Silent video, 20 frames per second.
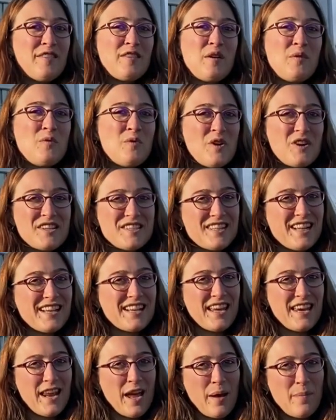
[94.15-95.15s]
The worst
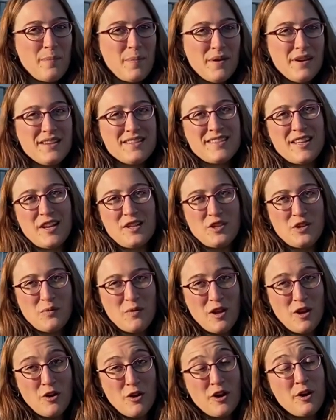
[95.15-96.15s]
that can happen is that you
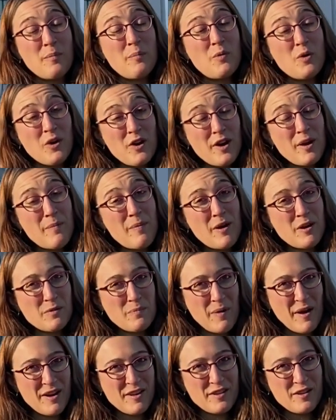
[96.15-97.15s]
will learn more
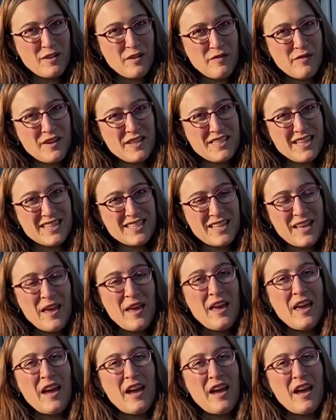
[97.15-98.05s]
about particle physics